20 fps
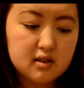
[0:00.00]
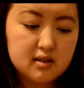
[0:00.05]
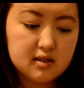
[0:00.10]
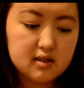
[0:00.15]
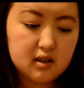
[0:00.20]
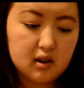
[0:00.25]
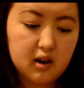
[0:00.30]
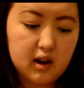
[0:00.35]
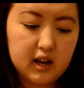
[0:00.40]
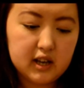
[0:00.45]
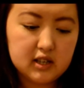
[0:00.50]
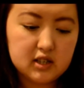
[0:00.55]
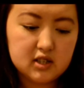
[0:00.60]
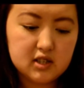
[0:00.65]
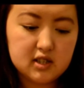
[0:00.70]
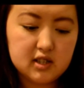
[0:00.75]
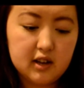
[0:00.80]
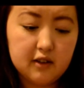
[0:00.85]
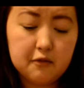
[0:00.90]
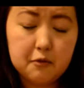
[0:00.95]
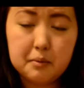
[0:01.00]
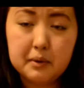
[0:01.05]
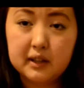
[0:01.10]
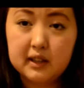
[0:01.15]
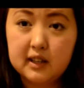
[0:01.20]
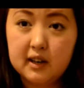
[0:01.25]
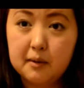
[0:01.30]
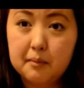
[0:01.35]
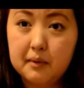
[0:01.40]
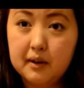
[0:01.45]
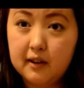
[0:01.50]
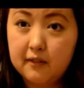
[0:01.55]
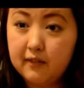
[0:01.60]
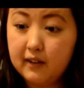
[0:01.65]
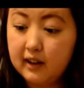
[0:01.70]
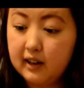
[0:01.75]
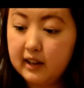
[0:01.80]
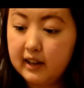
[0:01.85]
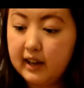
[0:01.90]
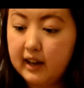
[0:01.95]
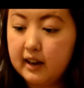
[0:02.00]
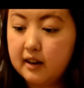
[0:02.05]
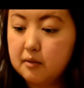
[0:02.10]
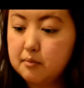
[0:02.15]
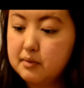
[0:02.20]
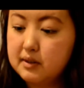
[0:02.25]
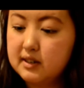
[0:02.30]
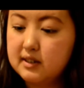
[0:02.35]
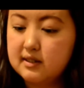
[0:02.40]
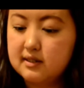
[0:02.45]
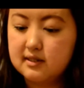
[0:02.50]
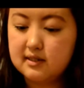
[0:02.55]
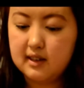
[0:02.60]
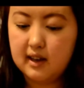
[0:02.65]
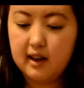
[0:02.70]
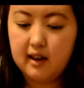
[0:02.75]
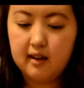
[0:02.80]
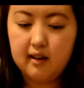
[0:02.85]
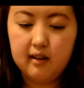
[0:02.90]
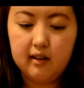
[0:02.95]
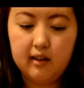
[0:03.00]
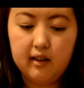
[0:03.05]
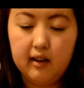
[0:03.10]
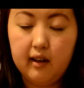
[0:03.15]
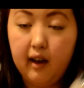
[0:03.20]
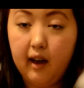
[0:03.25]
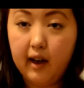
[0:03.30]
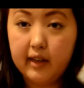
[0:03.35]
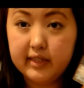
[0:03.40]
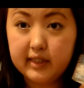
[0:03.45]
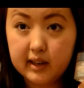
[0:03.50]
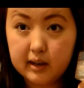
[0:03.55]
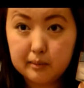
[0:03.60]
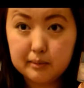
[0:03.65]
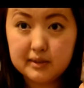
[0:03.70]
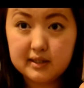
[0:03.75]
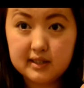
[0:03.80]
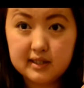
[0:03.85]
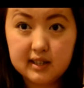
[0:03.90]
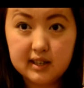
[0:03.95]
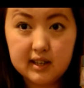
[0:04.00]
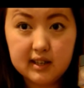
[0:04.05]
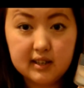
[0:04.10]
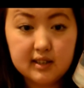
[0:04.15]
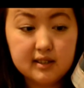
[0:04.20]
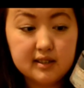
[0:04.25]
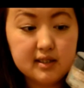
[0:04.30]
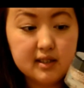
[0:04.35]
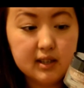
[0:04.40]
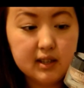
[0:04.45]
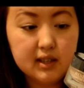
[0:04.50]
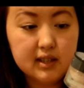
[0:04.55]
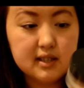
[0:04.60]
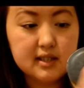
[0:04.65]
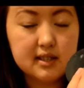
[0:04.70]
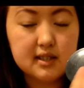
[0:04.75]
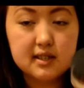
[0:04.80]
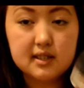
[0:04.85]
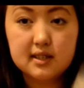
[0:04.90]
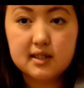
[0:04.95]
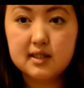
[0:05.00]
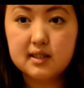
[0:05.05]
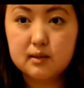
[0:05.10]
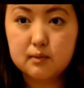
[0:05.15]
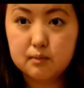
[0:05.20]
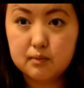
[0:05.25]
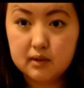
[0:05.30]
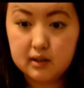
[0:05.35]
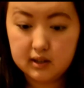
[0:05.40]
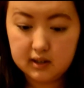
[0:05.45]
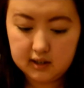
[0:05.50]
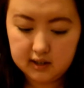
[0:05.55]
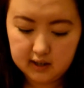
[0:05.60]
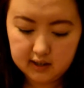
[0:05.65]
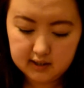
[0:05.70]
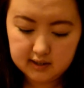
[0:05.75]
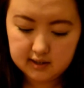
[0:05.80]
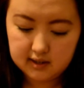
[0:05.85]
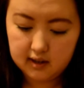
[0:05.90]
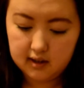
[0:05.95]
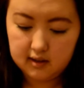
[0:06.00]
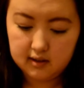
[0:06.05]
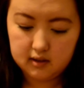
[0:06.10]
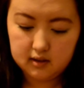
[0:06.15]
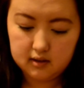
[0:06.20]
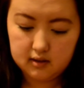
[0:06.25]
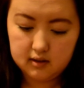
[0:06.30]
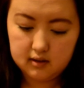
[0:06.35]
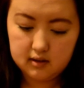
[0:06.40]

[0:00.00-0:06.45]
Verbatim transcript: so I just never picked it up, and I finally got it because I think I'm sticking into this. It's really nice, and